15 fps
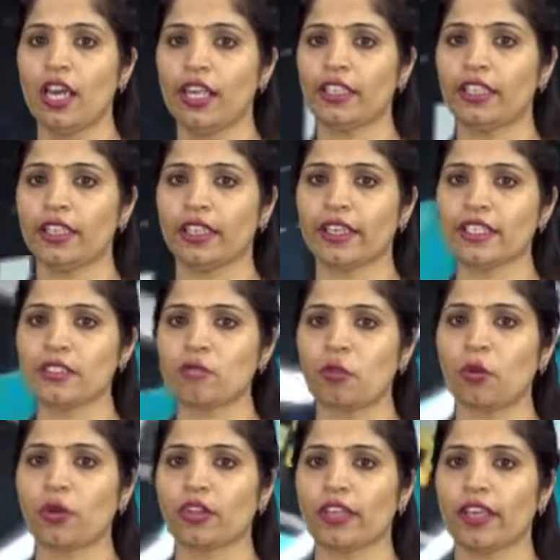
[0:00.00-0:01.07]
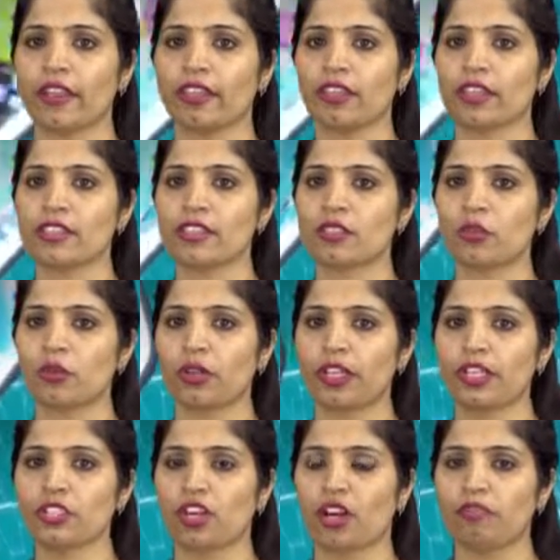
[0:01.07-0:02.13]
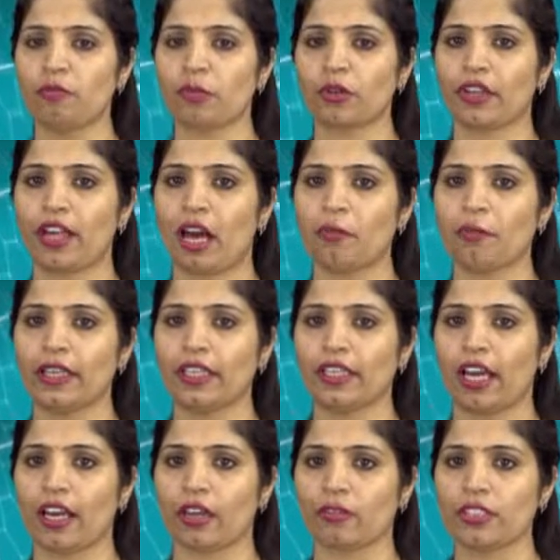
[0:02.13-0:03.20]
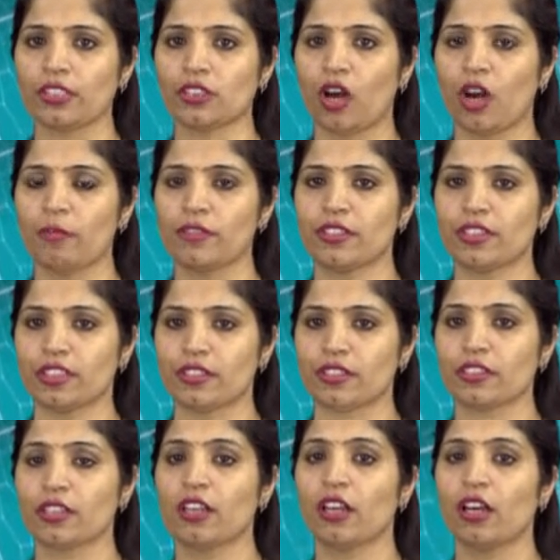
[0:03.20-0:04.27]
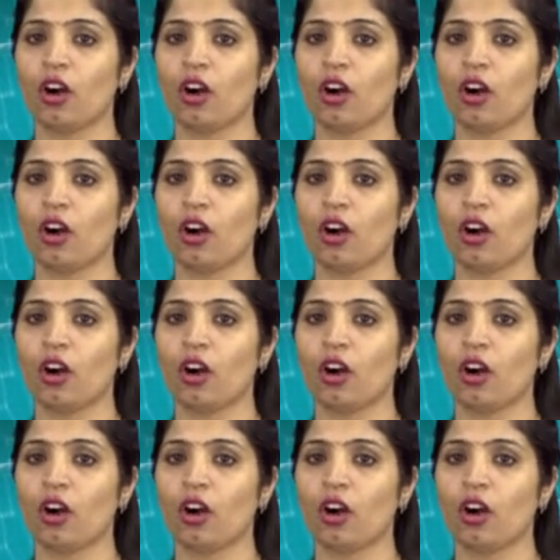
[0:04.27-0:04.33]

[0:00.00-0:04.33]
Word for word: It takes more than the storage of programming language objects.